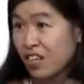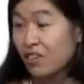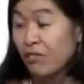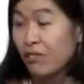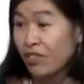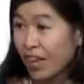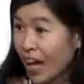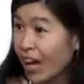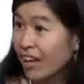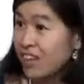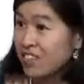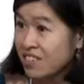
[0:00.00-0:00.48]
if
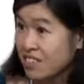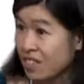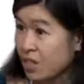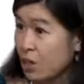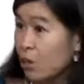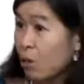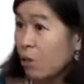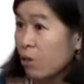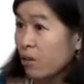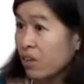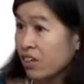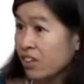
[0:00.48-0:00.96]
that is the
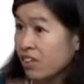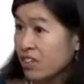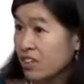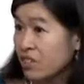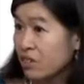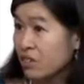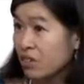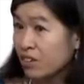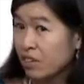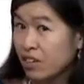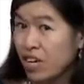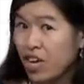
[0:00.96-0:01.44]
core
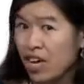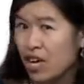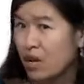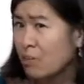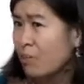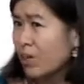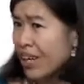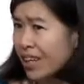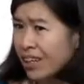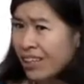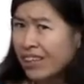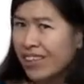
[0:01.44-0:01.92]
concern.
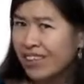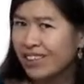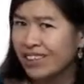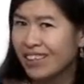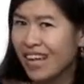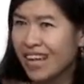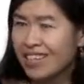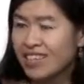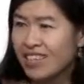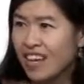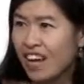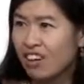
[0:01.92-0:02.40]
But I think
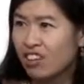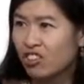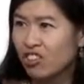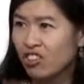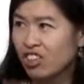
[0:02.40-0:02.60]
that's